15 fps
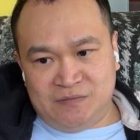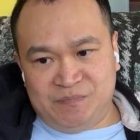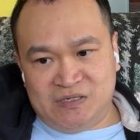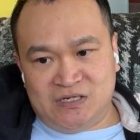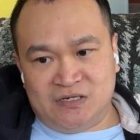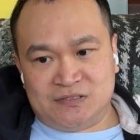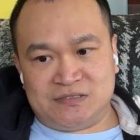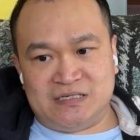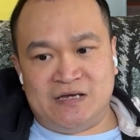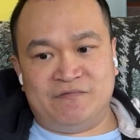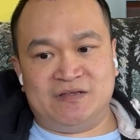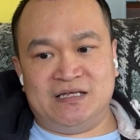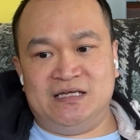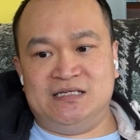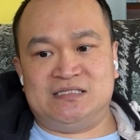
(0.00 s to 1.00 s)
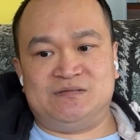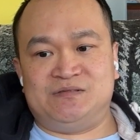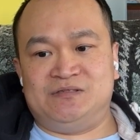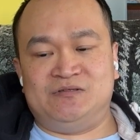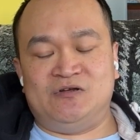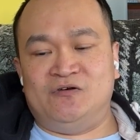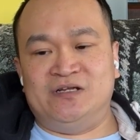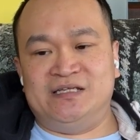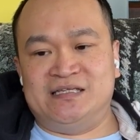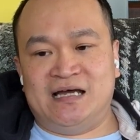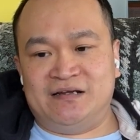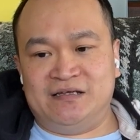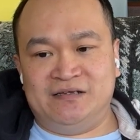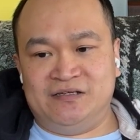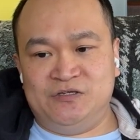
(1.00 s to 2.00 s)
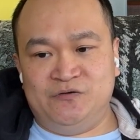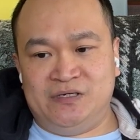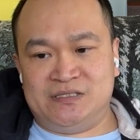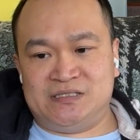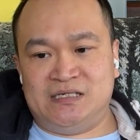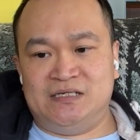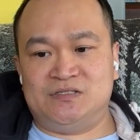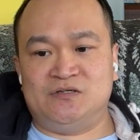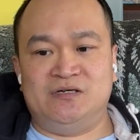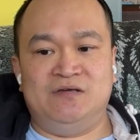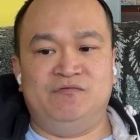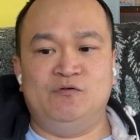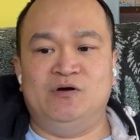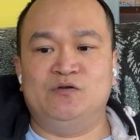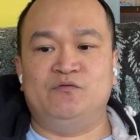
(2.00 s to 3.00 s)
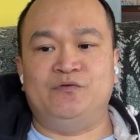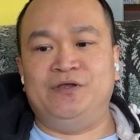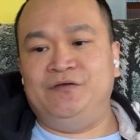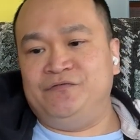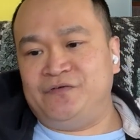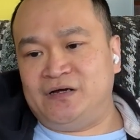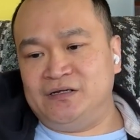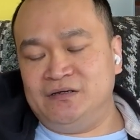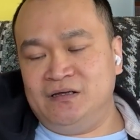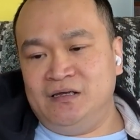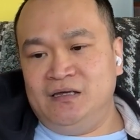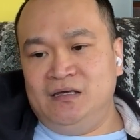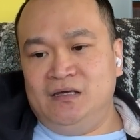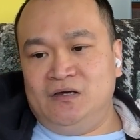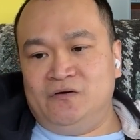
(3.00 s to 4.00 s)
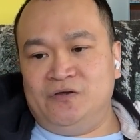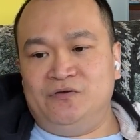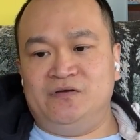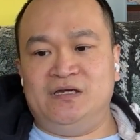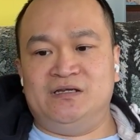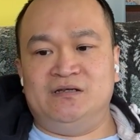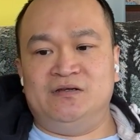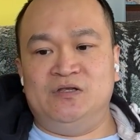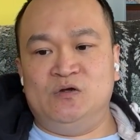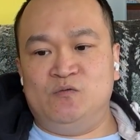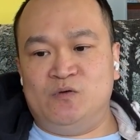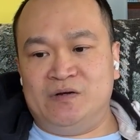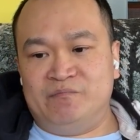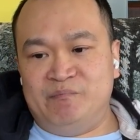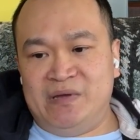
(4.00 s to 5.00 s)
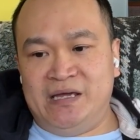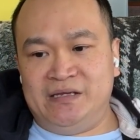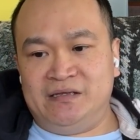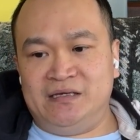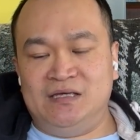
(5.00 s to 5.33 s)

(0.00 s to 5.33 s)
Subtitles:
because everything is only done in the USA, so if you want to refund or you get a new one made,